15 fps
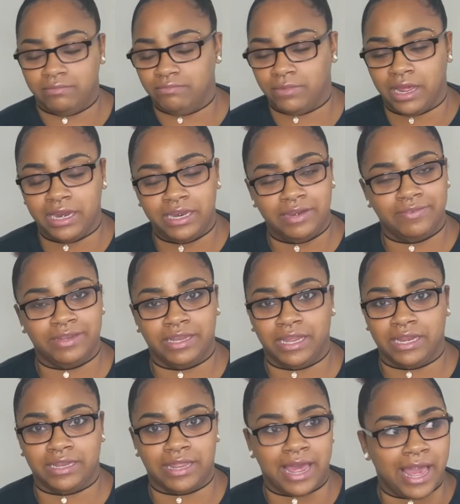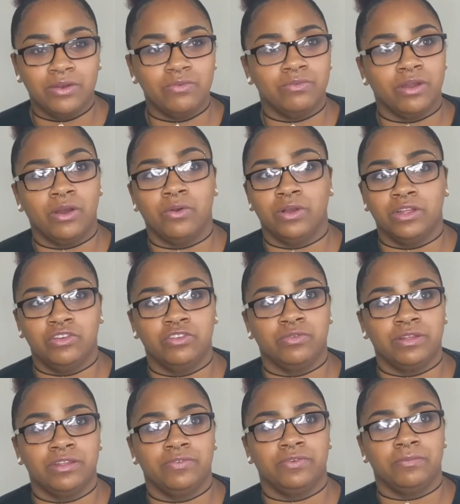I didn't even like that. I don't know, it just
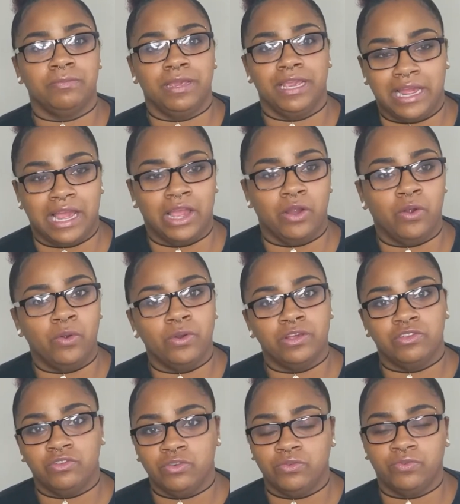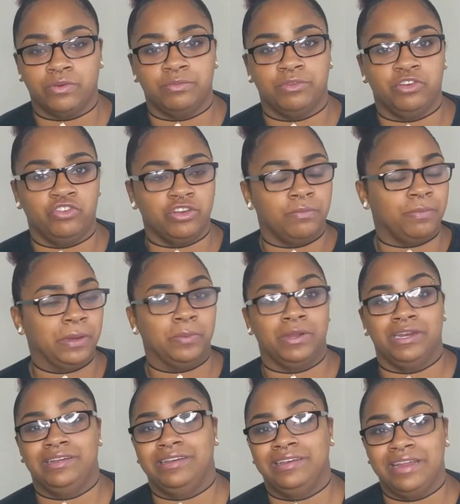wasn't for me. I always knew from the jump I
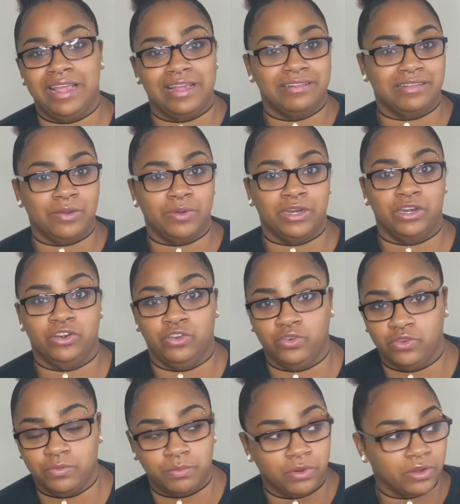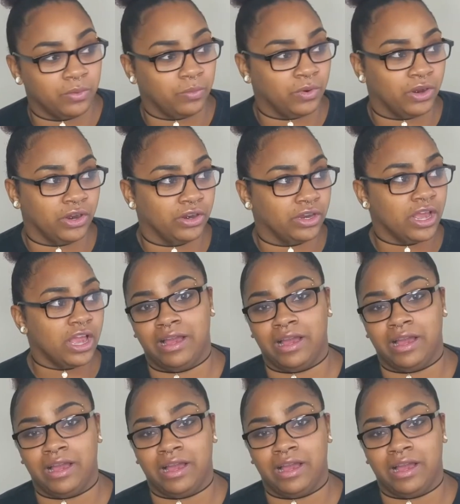wanted to dance, I wanted to do spoken word.